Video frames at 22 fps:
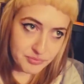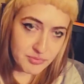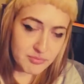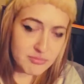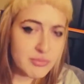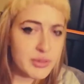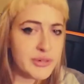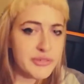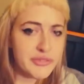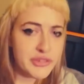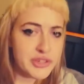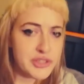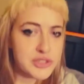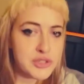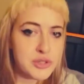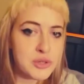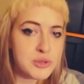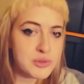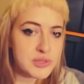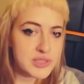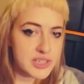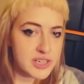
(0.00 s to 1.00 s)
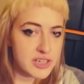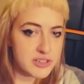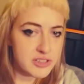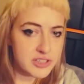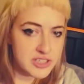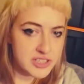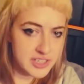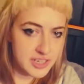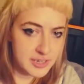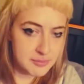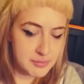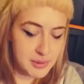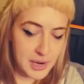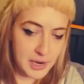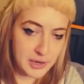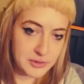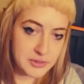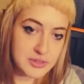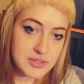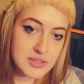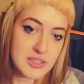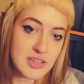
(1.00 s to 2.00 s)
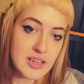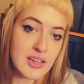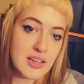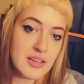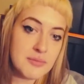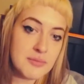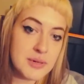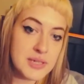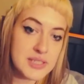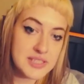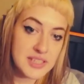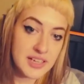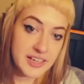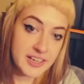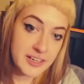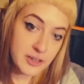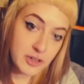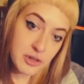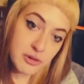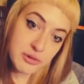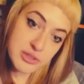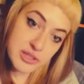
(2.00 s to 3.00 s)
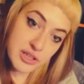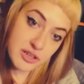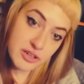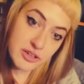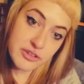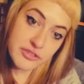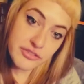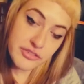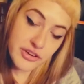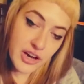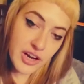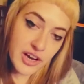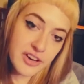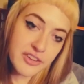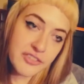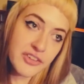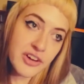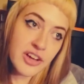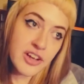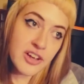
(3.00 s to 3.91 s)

my first goal was 110 pounds. My second goal was 105.